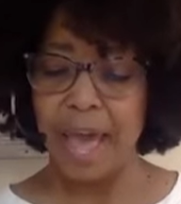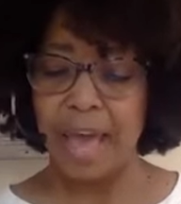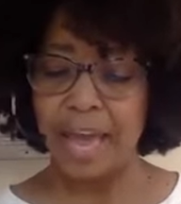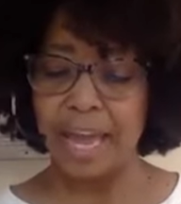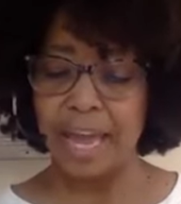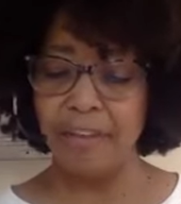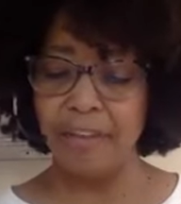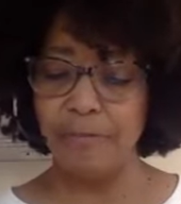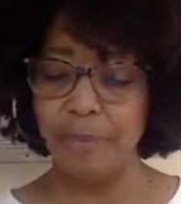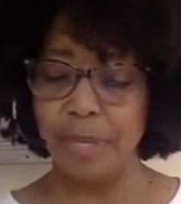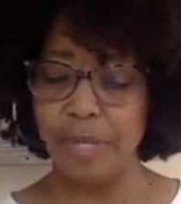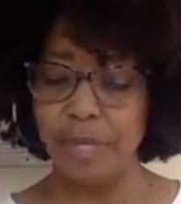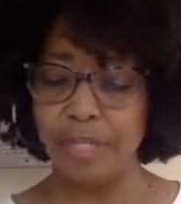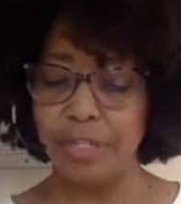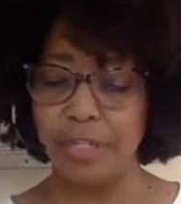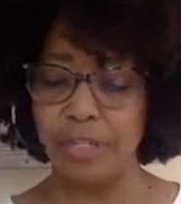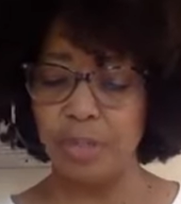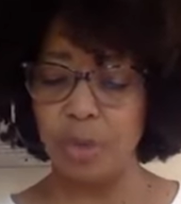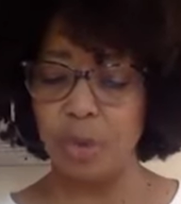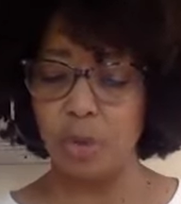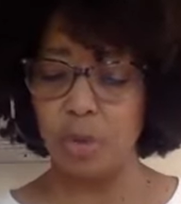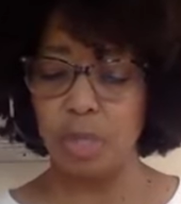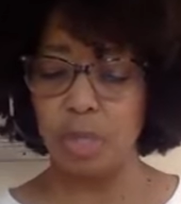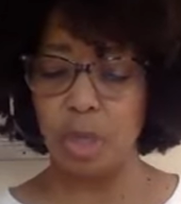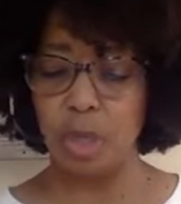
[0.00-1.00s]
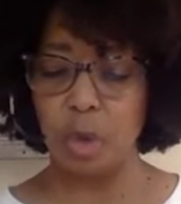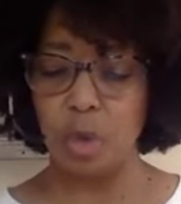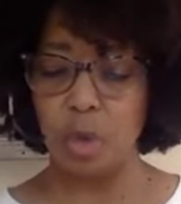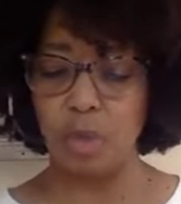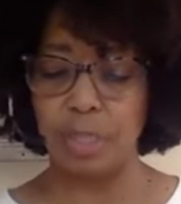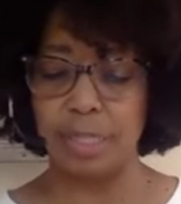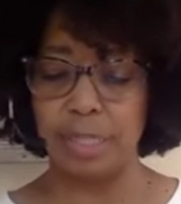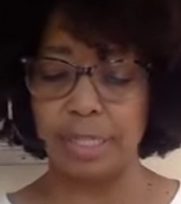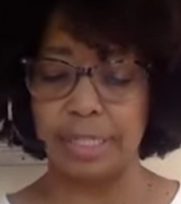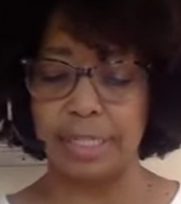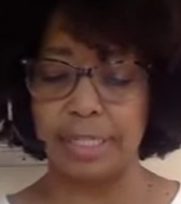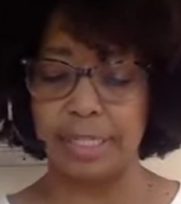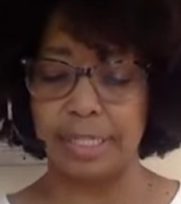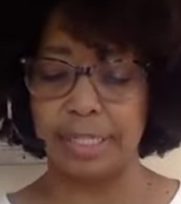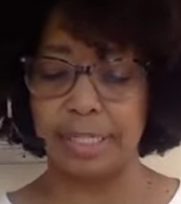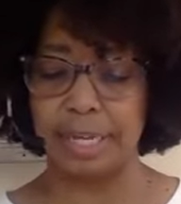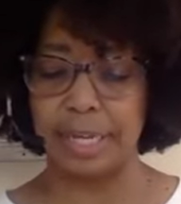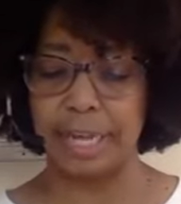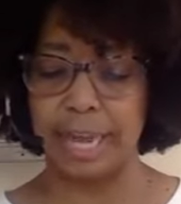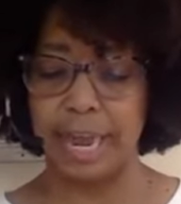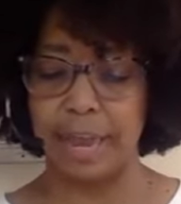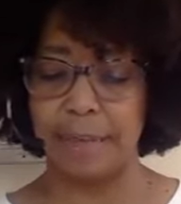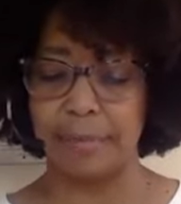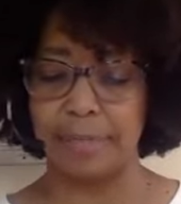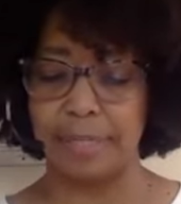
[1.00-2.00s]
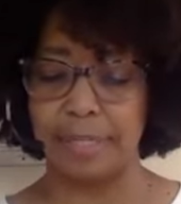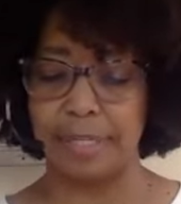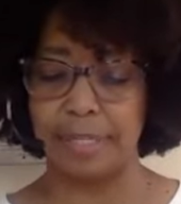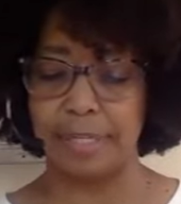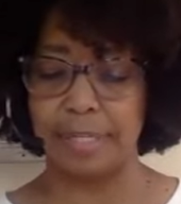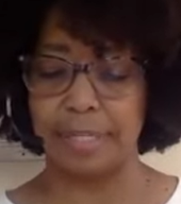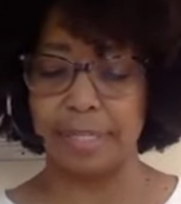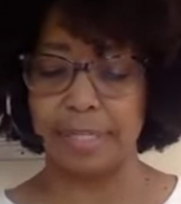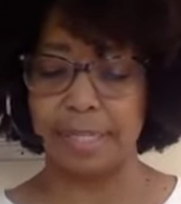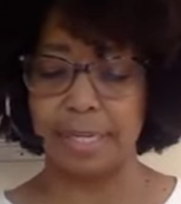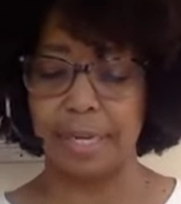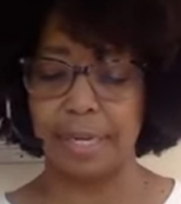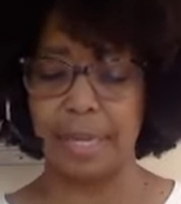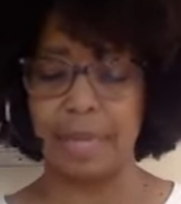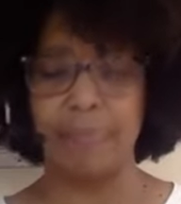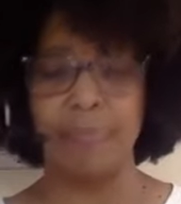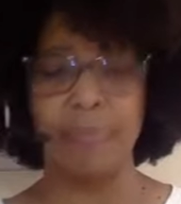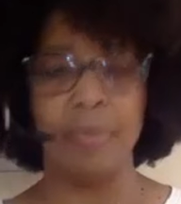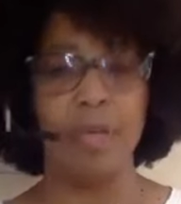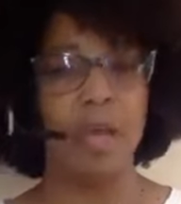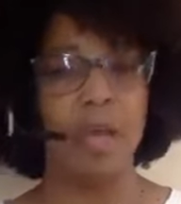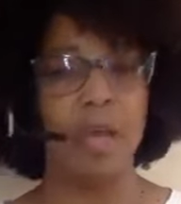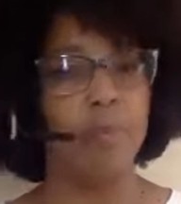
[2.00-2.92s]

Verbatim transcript: I have been so lonely since I came to the city.